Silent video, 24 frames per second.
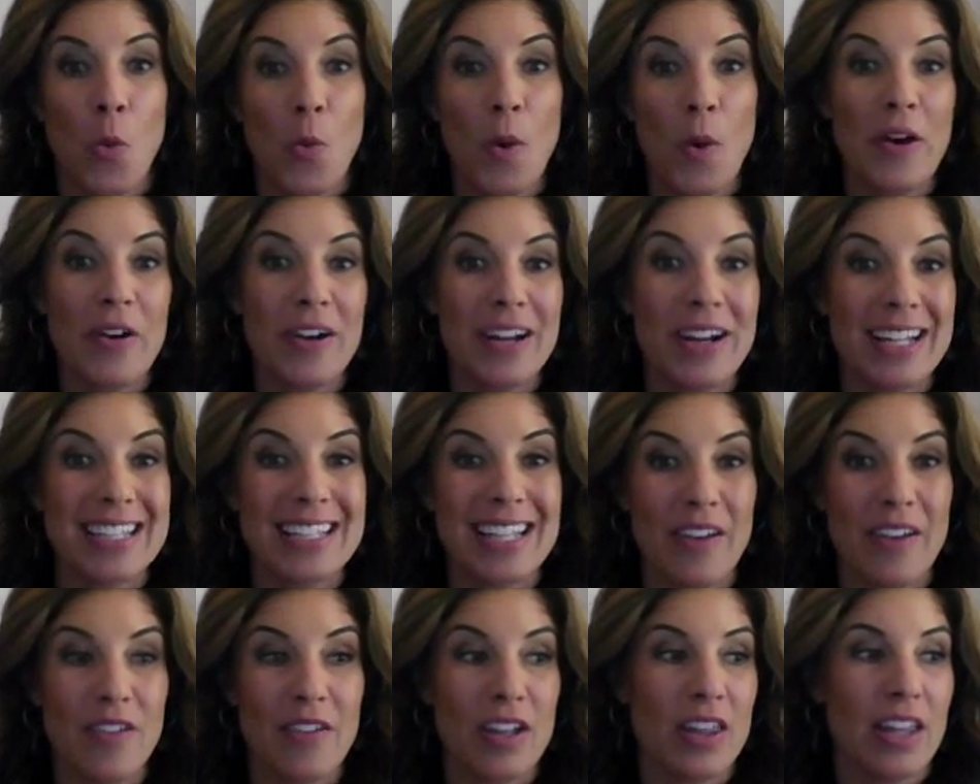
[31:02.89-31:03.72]
Where is
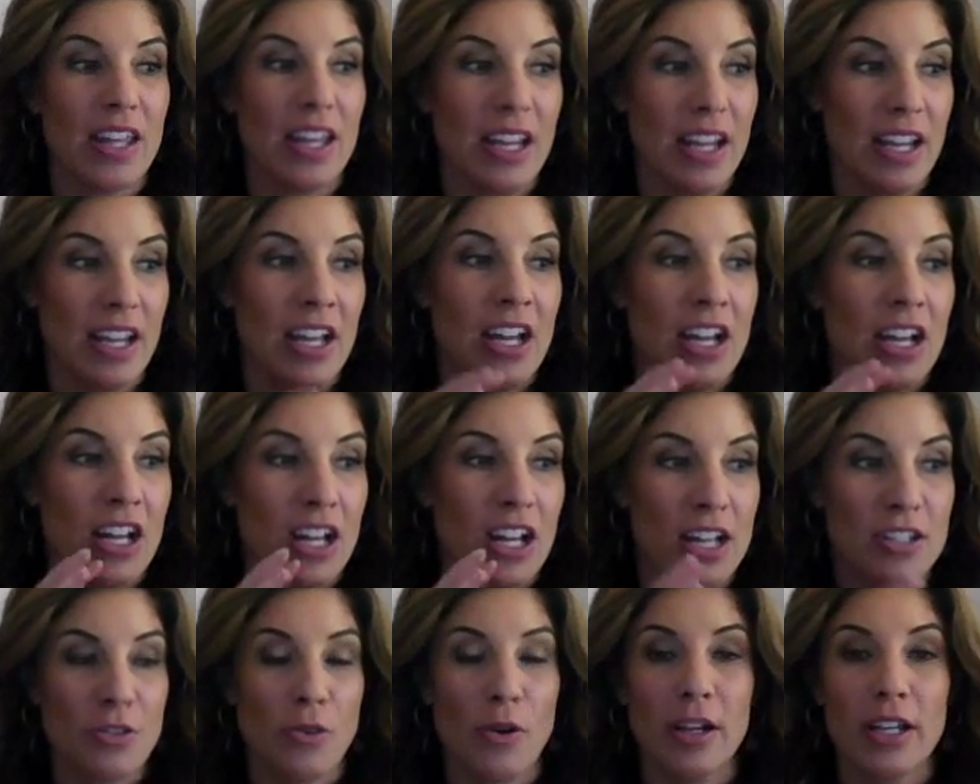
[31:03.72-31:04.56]
everything?
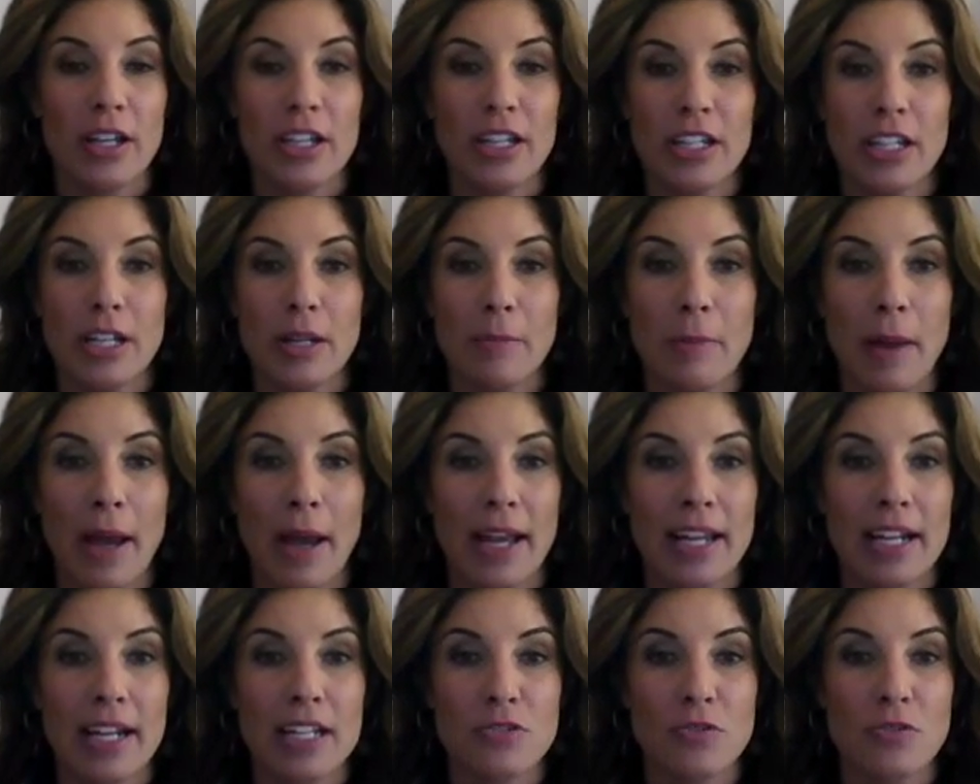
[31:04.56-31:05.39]
And so I can get it
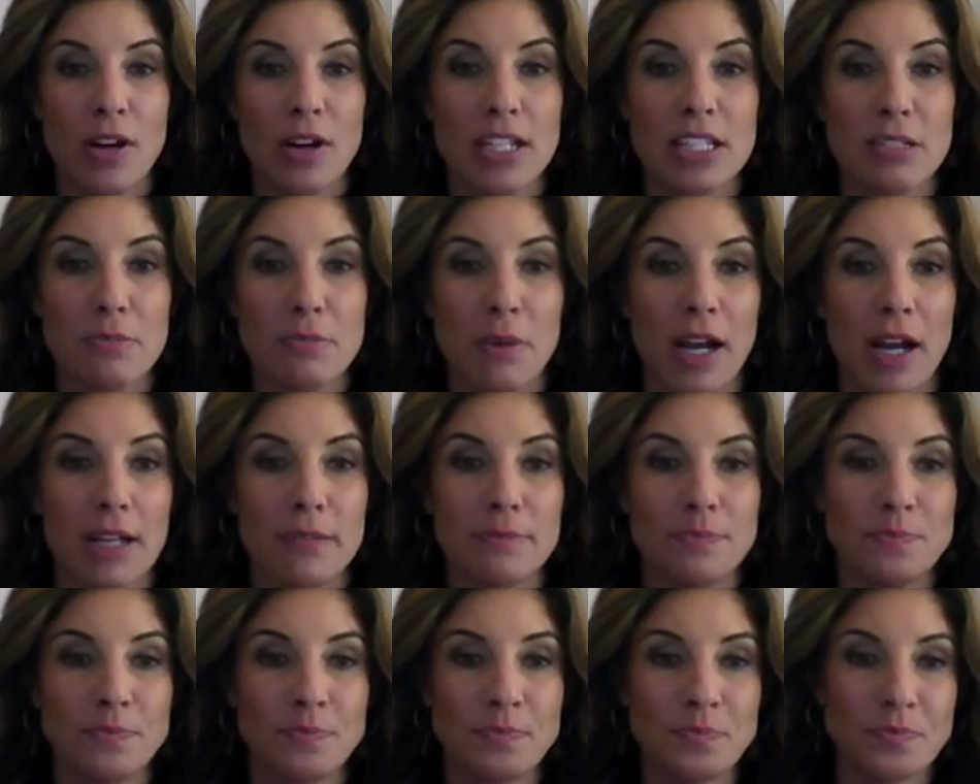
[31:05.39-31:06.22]
back in its right spot.
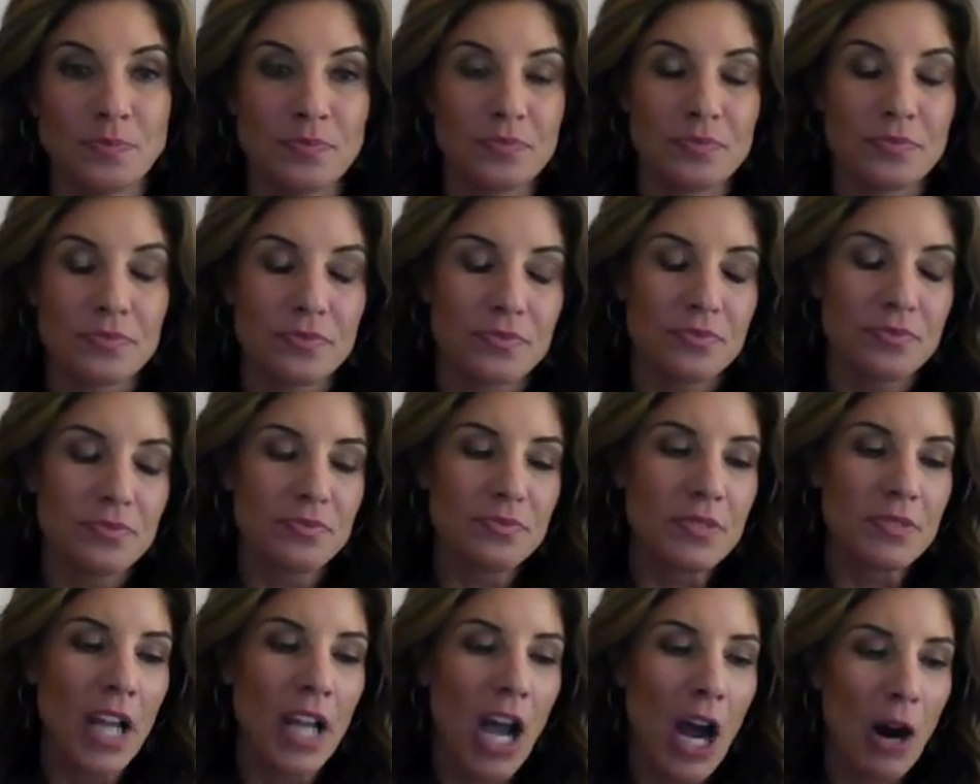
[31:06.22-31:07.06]

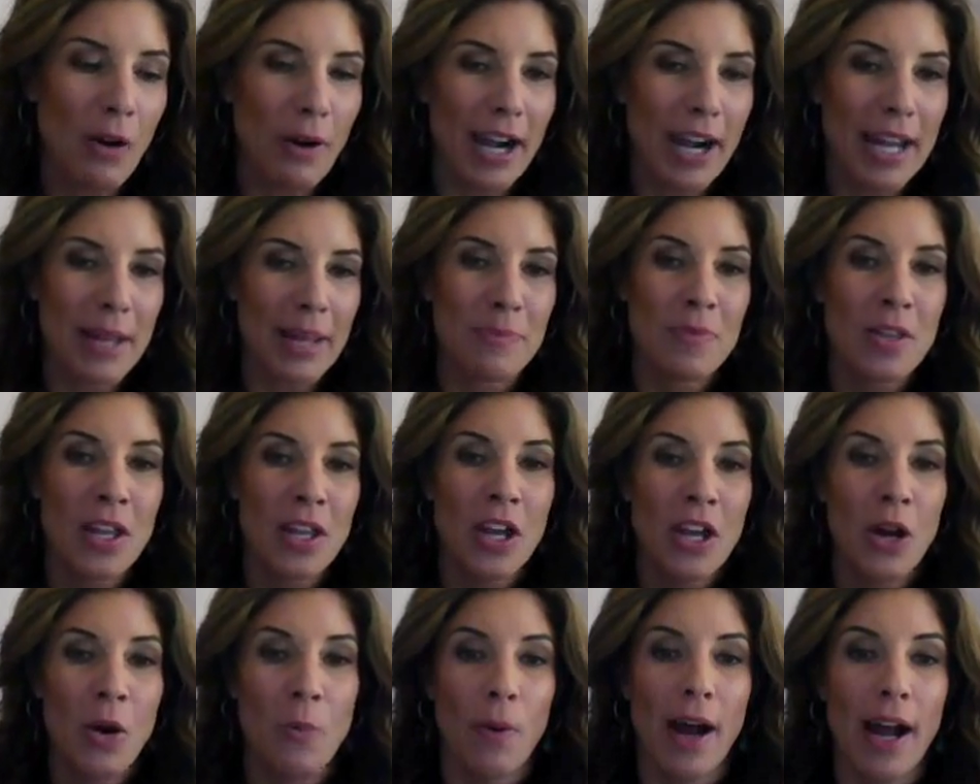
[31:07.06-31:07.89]
Alrighty.
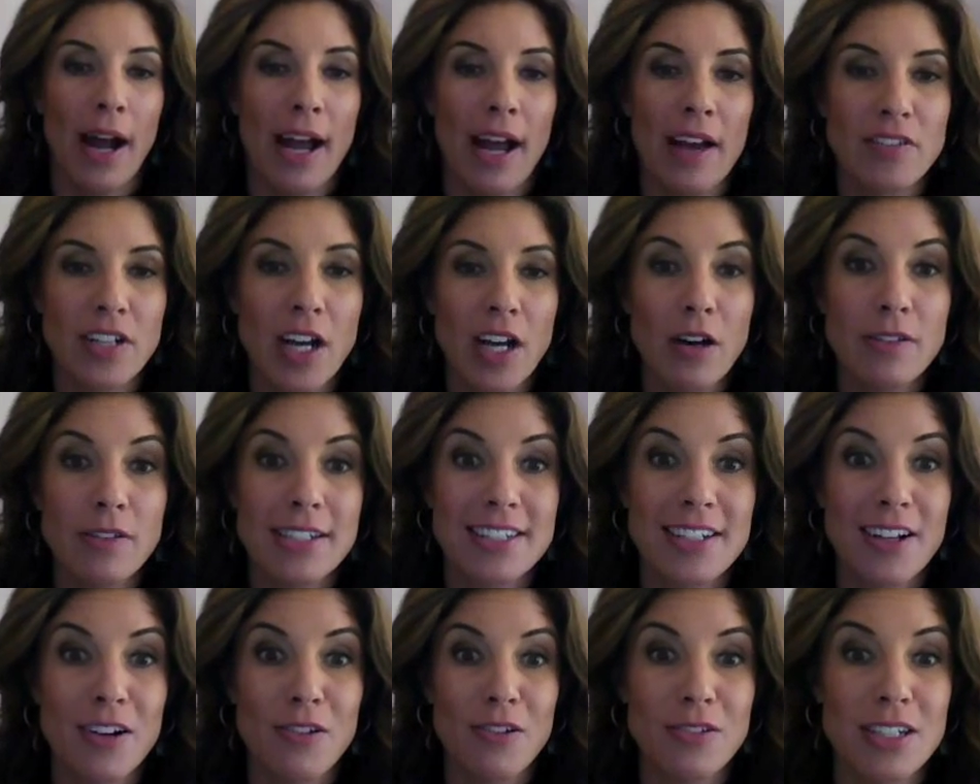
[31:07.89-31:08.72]
Well, I have talked
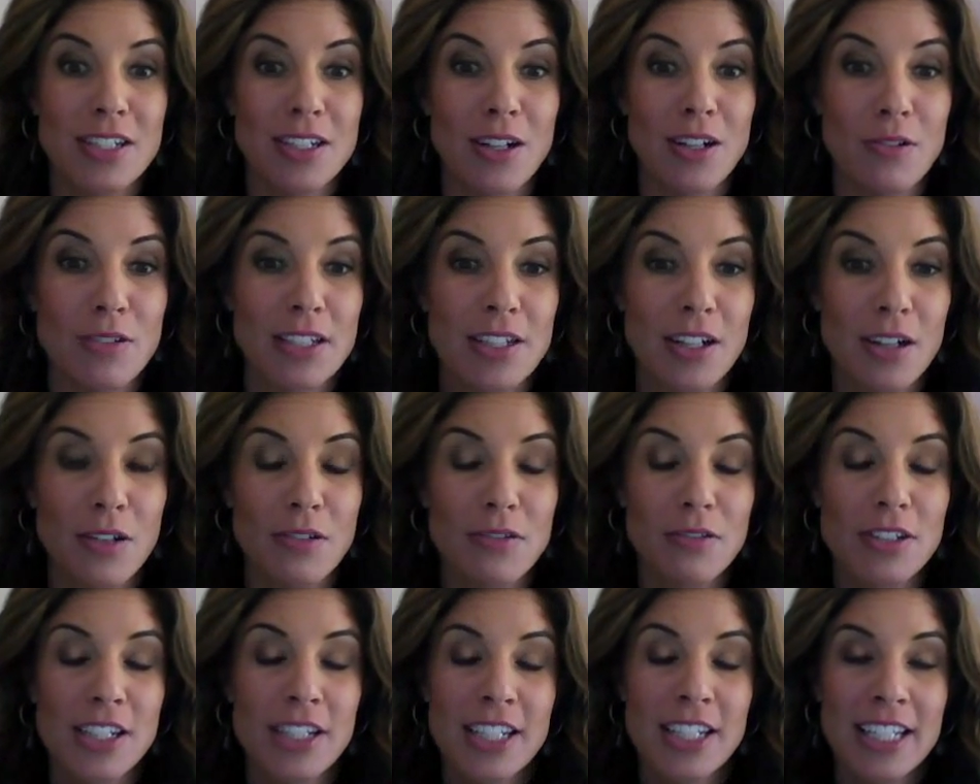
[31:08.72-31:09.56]
and talked and talked and
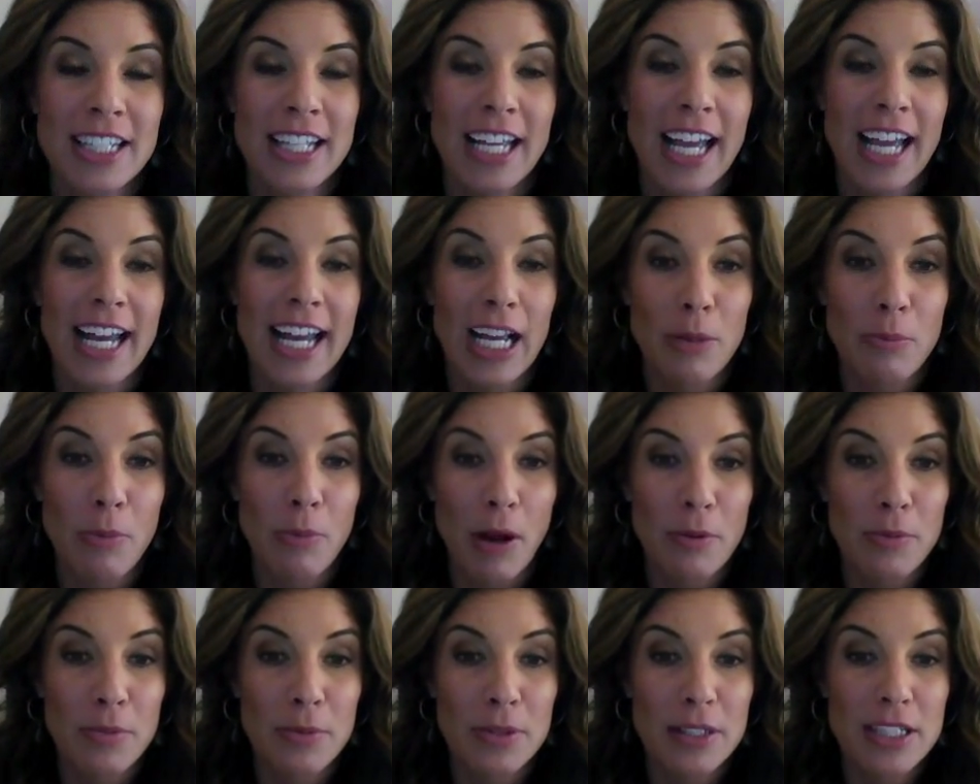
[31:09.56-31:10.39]
talked. And I could
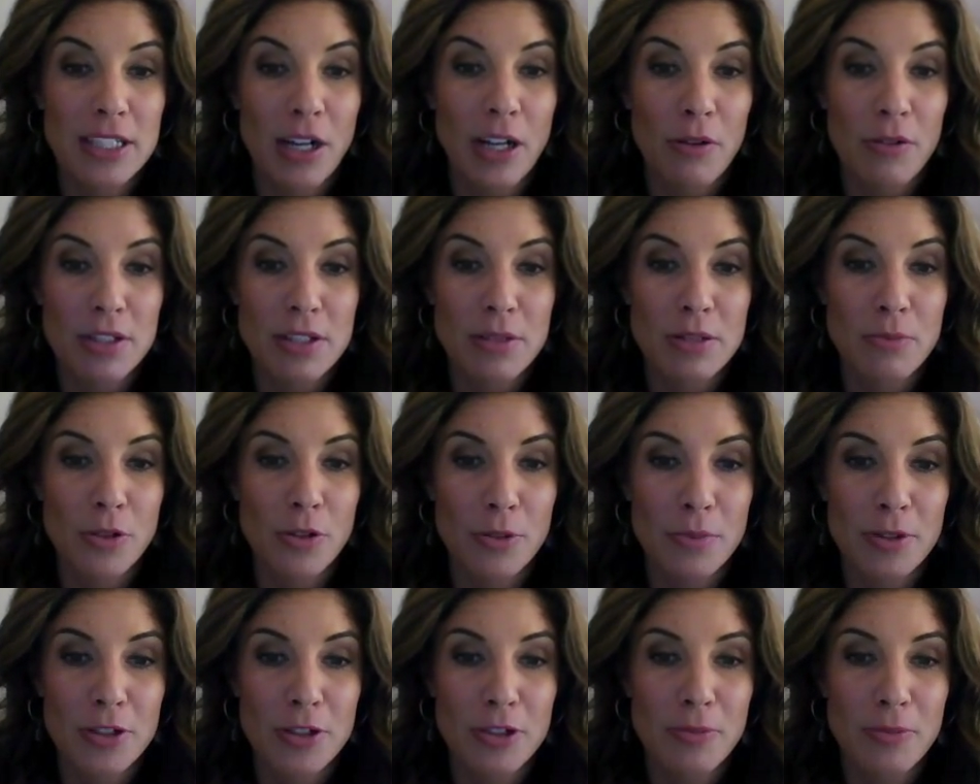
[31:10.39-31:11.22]
probably talk some
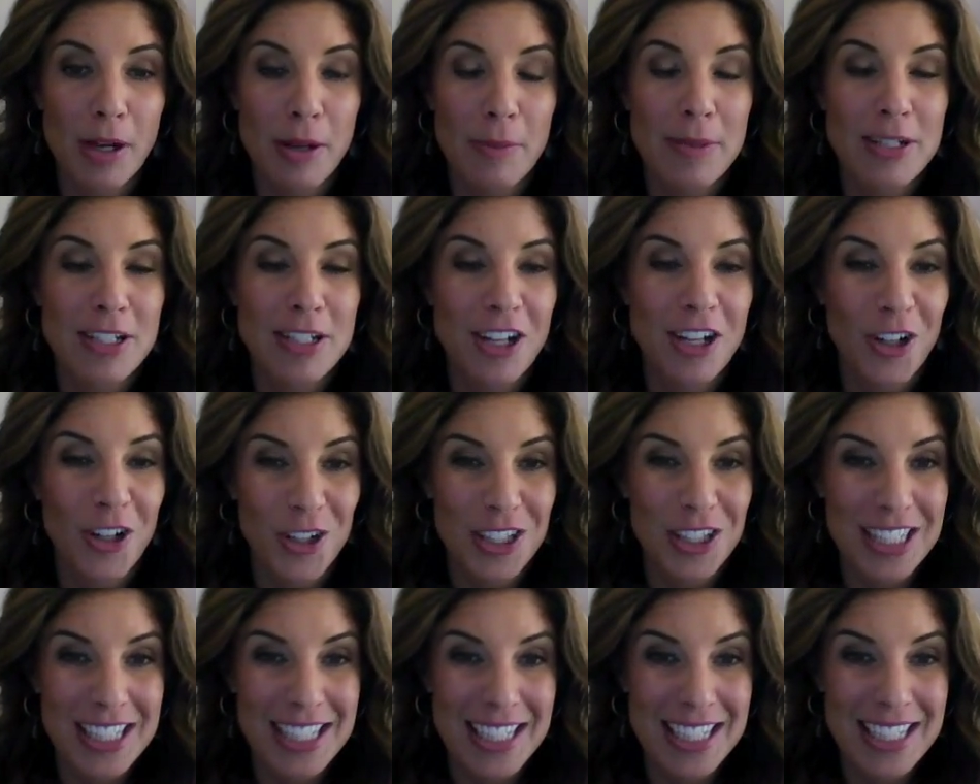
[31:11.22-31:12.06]
more, but you might be tired of
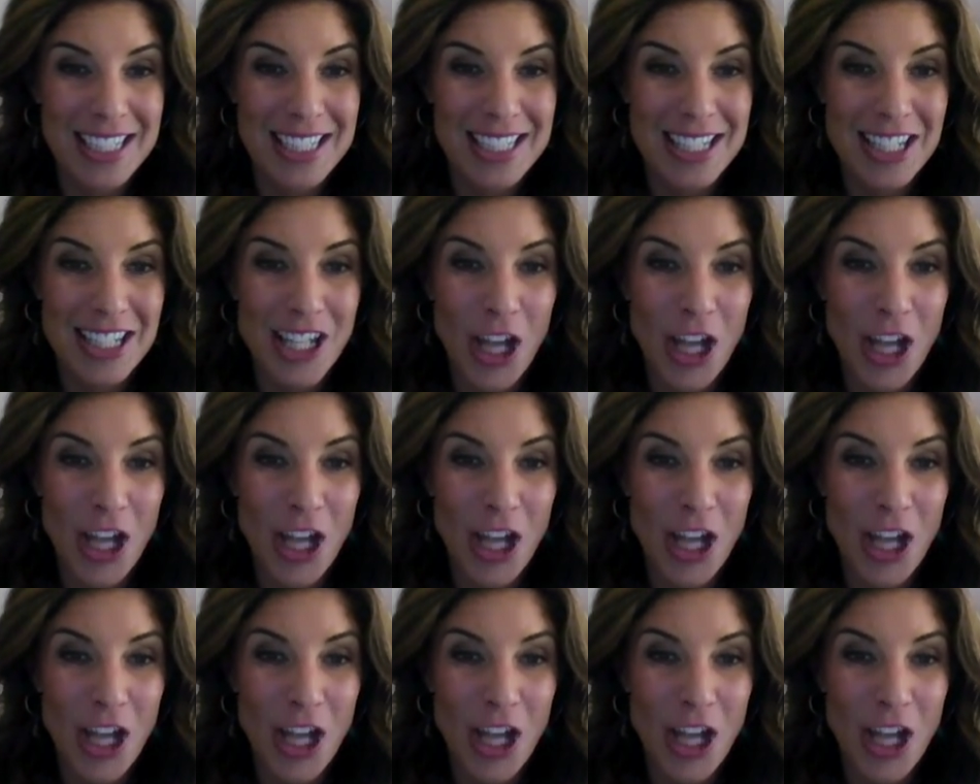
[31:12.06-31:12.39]
listening.